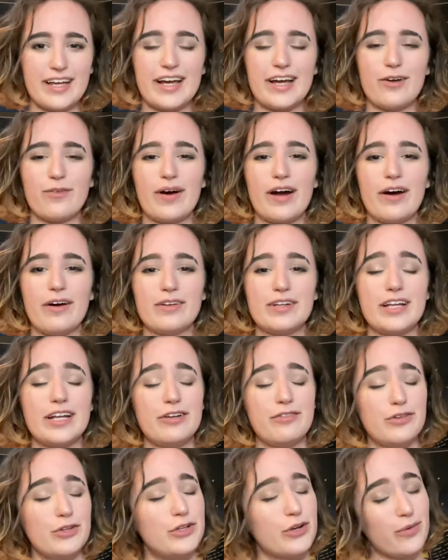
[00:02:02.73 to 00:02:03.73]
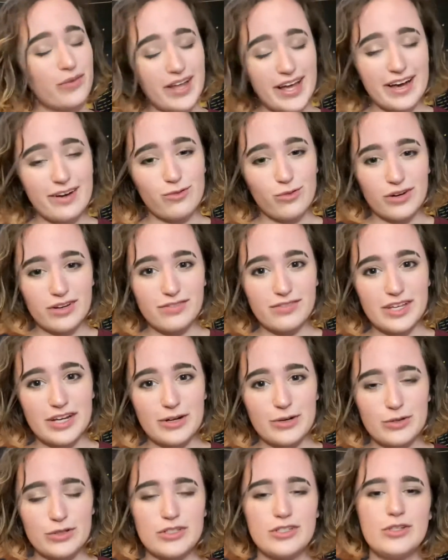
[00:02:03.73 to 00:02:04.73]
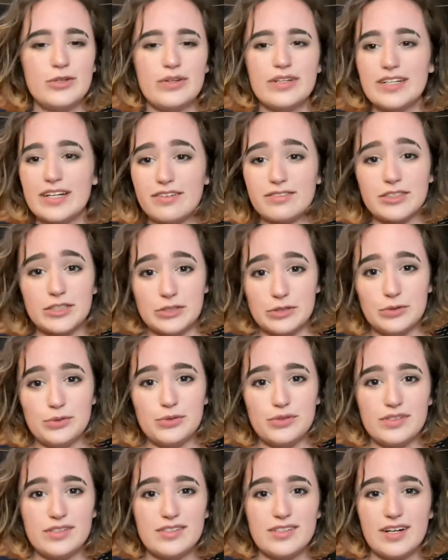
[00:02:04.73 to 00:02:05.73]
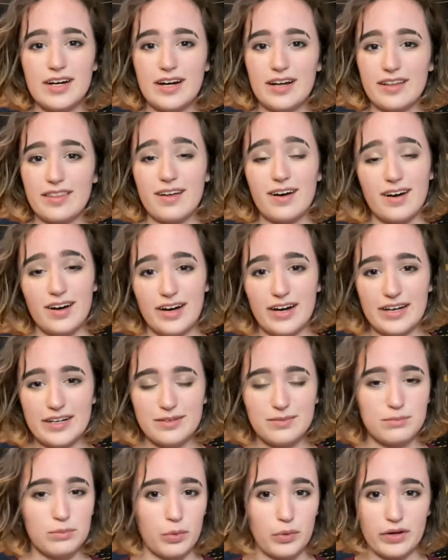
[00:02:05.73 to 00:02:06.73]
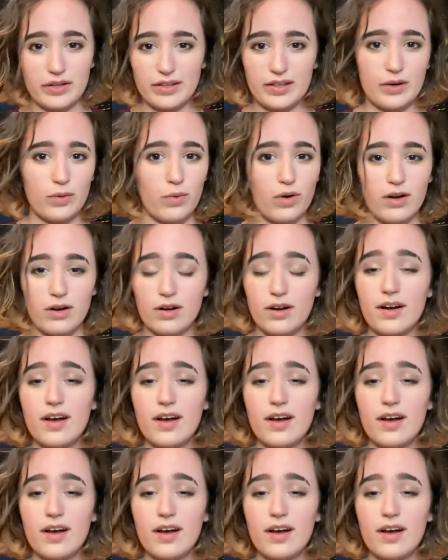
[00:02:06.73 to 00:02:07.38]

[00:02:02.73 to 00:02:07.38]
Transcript: around, and if you don't have one of those, you can definitely use the hot boiling water